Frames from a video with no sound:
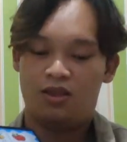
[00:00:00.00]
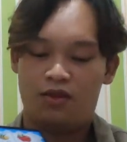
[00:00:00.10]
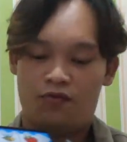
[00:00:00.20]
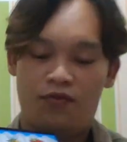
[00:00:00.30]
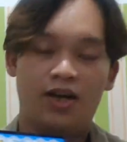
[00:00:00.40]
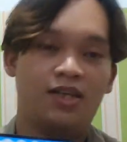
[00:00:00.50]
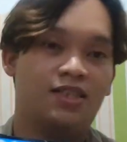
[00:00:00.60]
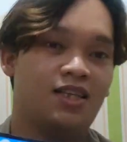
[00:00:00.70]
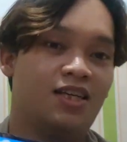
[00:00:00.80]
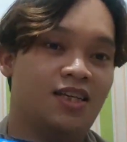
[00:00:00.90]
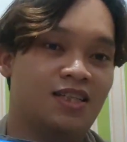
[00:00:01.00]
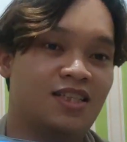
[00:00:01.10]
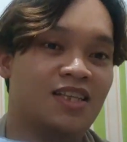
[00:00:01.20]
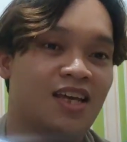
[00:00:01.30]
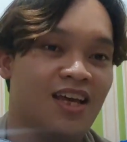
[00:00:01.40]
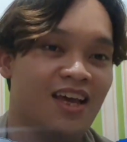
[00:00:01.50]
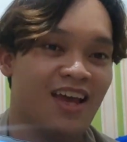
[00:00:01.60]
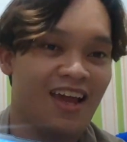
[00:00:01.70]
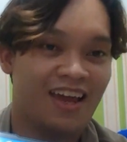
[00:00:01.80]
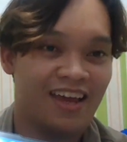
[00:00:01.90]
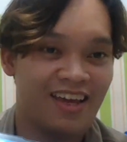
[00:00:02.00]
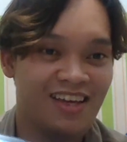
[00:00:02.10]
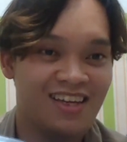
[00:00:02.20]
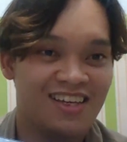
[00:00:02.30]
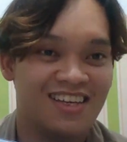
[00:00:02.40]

The first is A,